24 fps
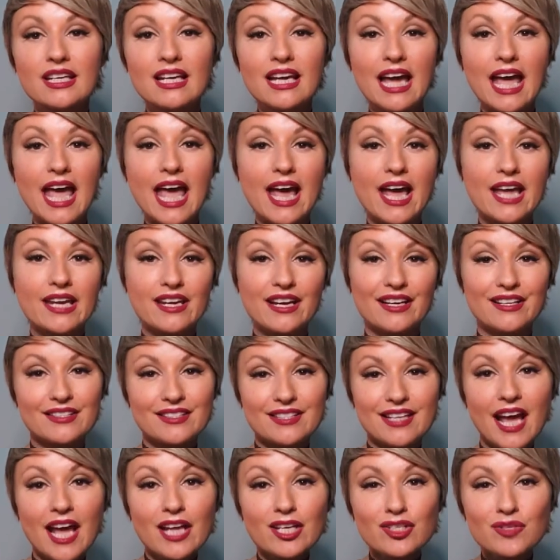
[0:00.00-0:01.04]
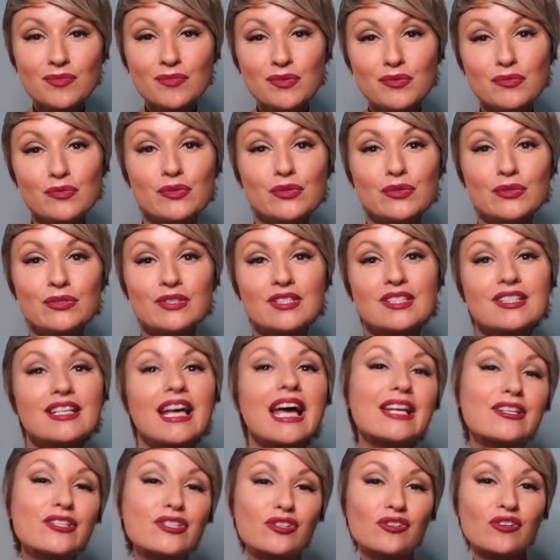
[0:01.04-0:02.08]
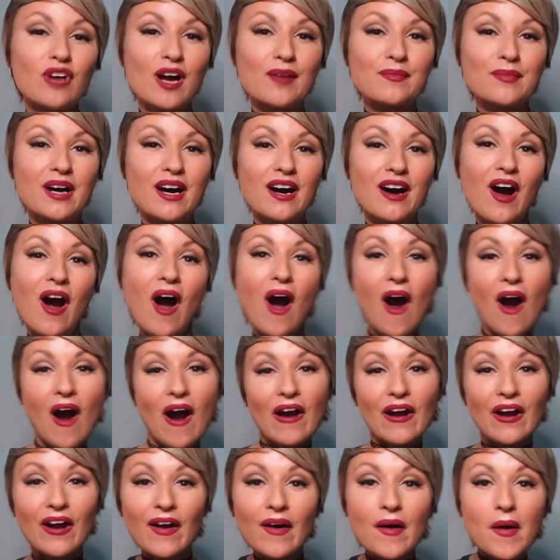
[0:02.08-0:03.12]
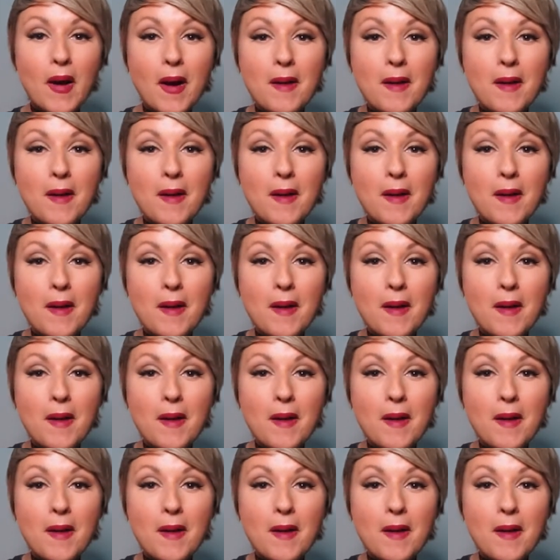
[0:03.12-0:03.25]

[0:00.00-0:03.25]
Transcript: And attachment wounds and trauma are